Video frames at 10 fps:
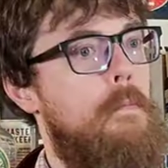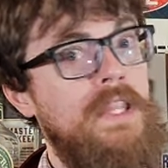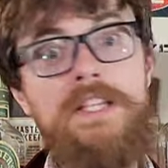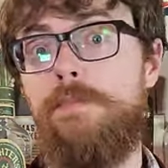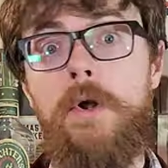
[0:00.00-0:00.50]

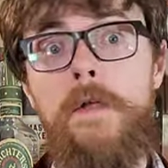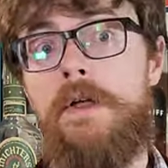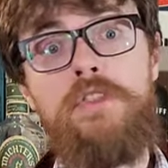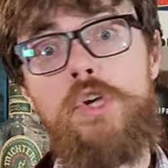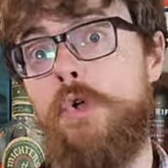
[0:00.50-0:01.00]
But that's probably
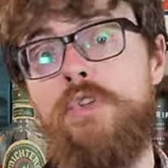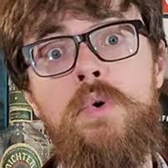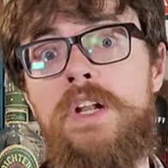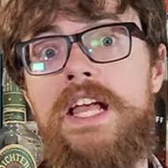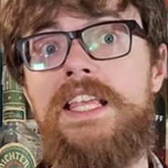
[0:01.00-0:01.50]
about the only
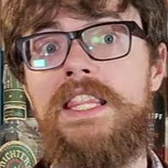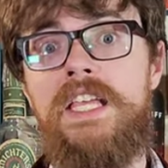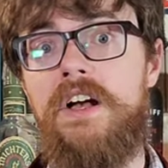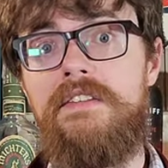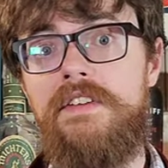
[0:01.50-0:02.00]
one I can
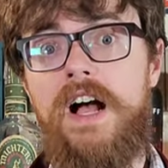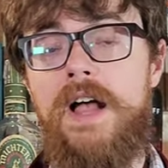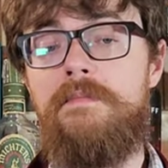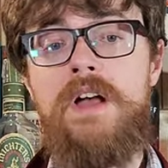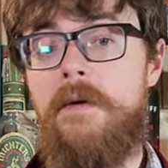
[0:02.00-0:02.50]
think of.
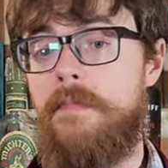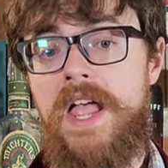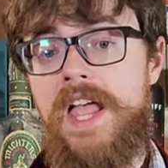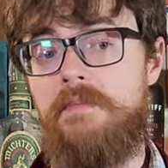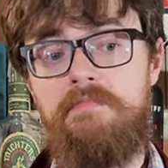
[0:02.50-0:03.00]
I'm not
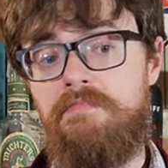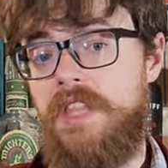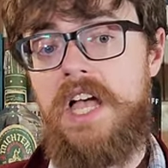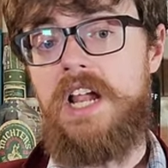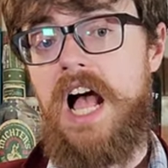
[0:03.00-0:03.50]
paying
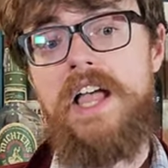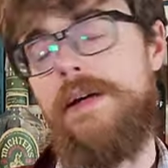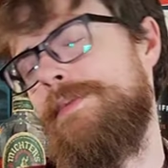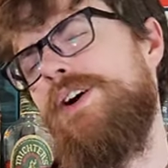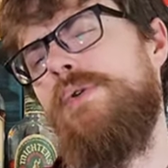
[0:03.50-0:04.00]
that high,
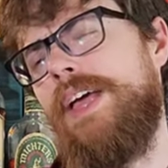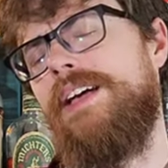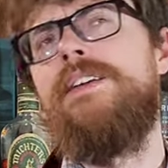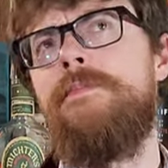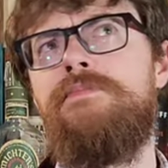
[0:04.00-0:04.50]

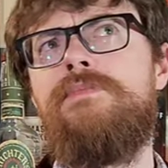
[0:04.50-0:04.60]
okay.